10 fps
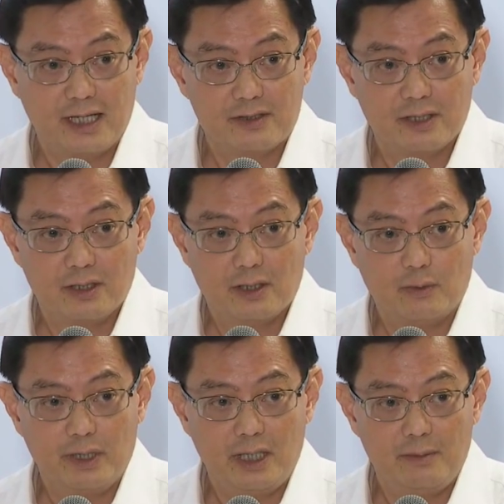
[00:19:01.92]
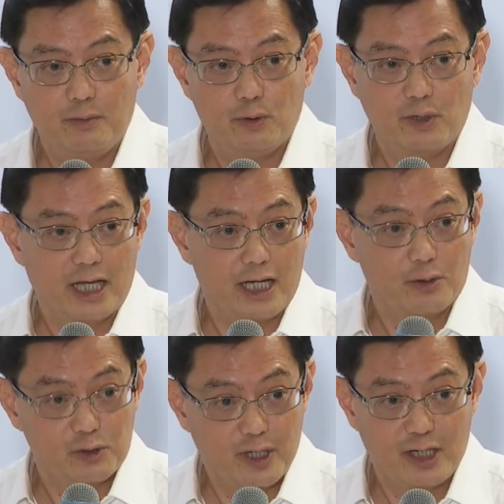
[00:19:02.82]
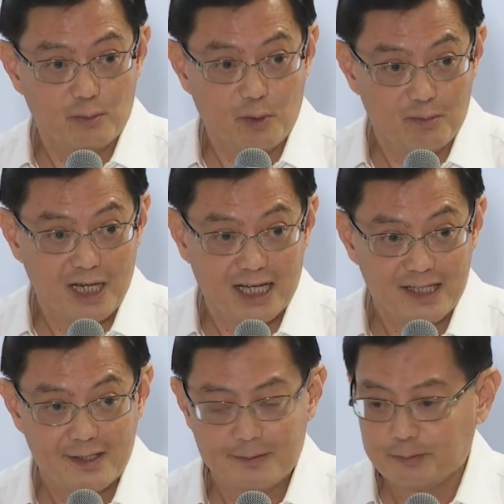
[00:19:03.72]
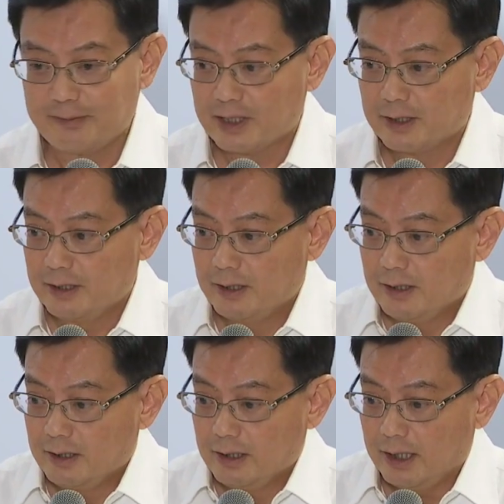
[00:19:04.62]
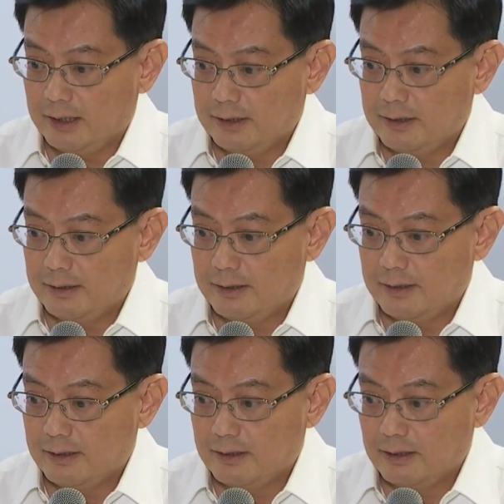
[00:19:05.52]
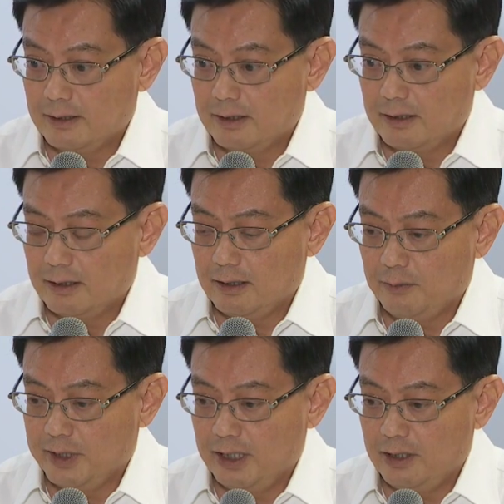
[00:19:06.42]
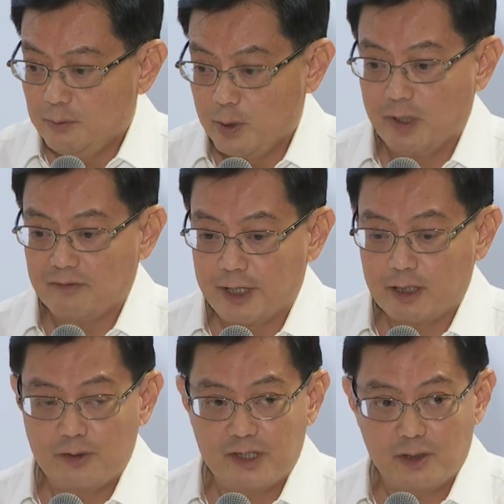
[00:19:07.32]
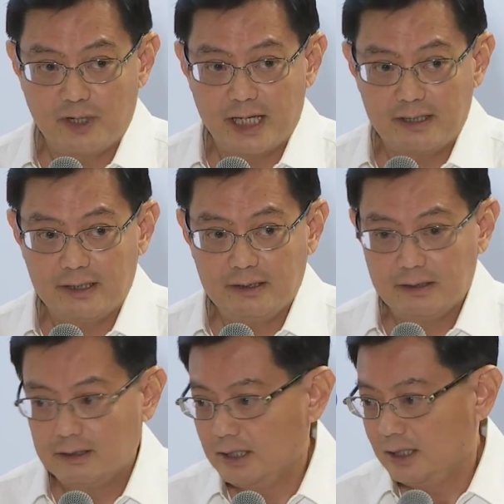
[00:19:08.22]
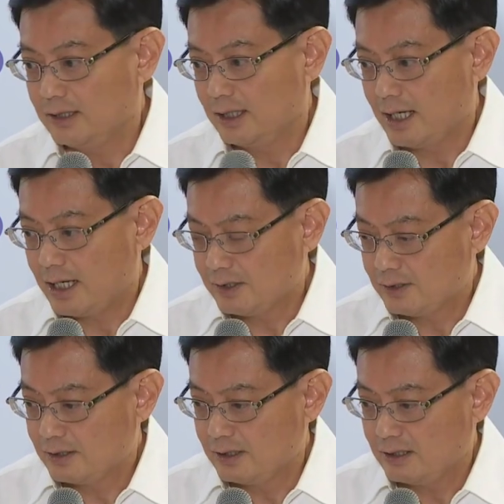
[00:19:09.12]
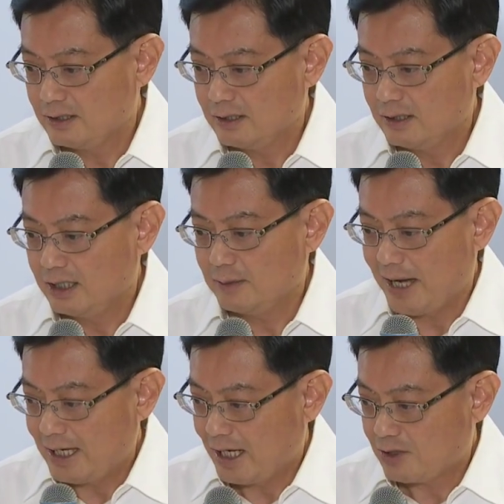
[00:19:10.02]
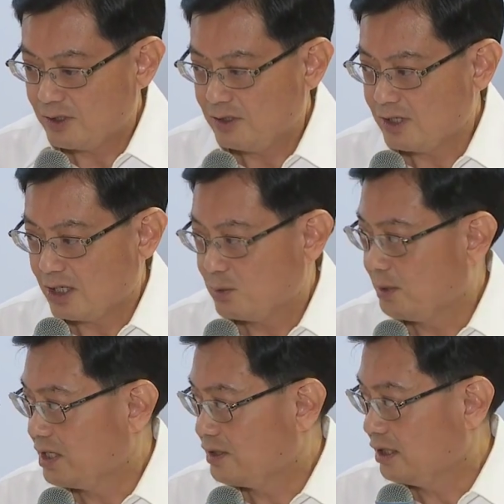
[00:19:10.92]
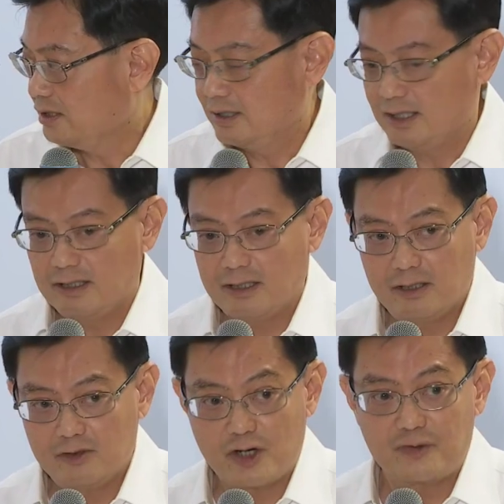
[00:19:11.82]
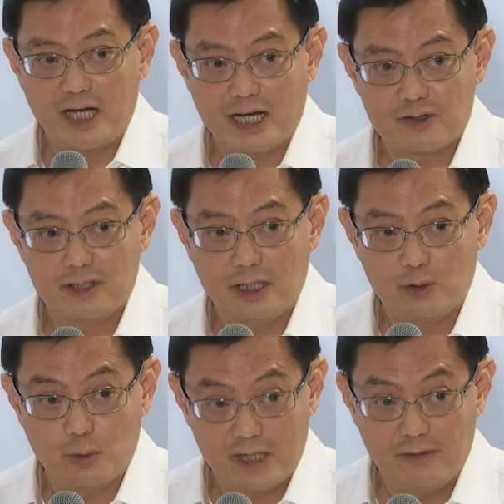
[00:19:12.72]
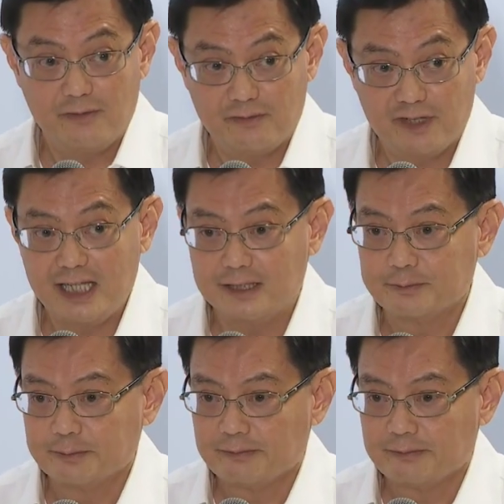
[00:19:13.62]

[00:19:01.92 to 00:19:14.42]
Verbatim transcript: that we pull together our strength to mobilize. And uh, we, we work very closely together in the last, uh, in the by-elections, as well as in the general election in twenty fifteen,